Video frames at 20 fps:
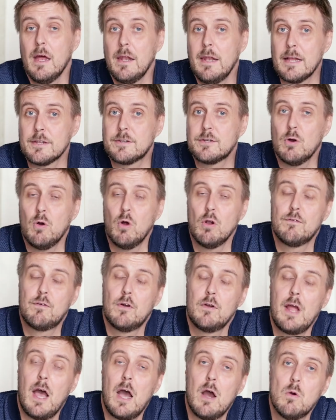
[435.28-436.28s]
That's all
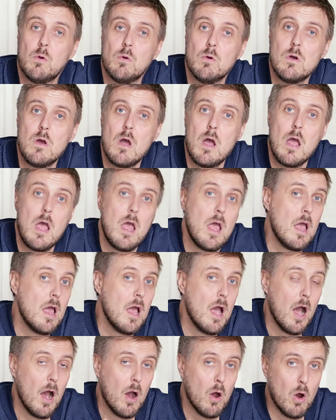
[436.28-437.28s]
for now.
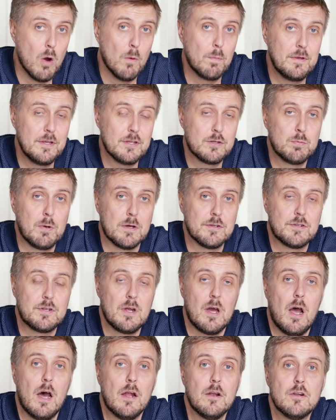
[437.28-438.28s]
Hope this was
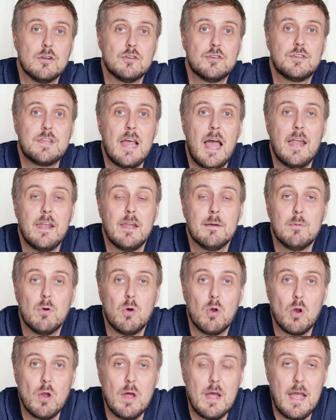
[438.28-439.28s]

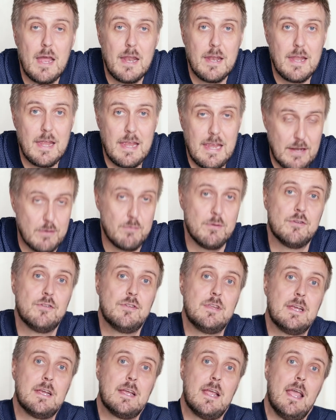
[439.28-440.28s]
understandable and
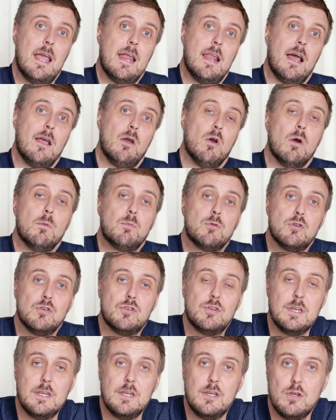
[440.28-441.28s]
interesting, and I hope to
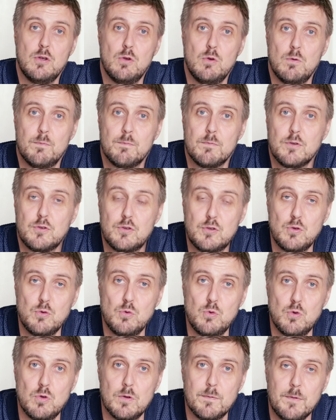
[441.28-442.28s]
see you soon
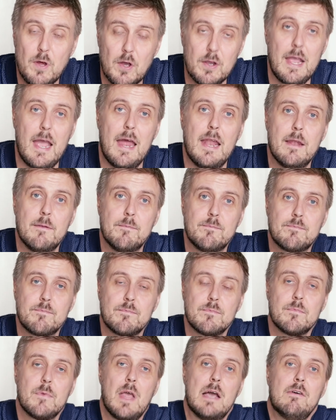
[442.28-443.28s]
again.
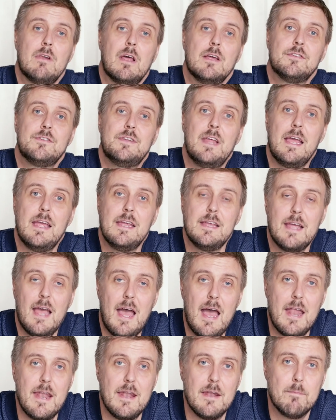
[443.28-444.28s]
Have a nice day.
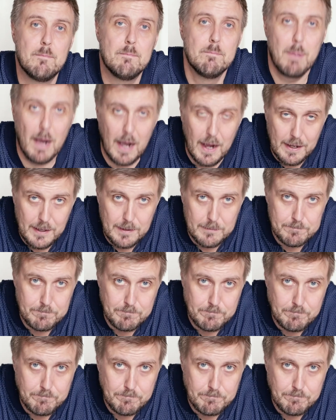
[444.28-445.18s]
Bye.